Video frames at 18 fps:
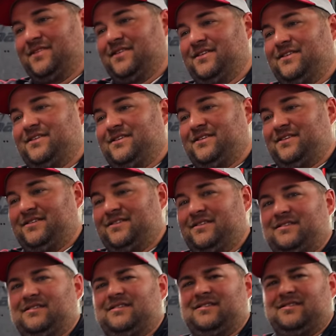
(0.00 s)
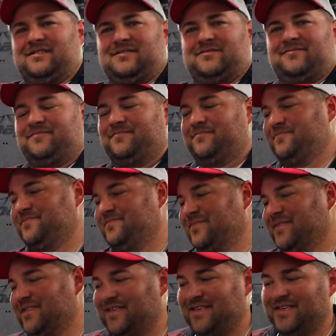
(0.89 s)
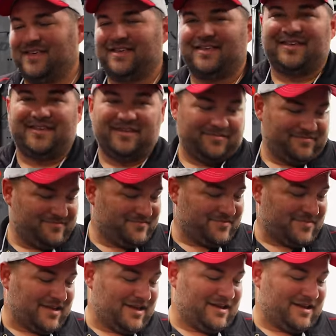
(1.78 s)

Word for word: That's it's funny how stuff like that works.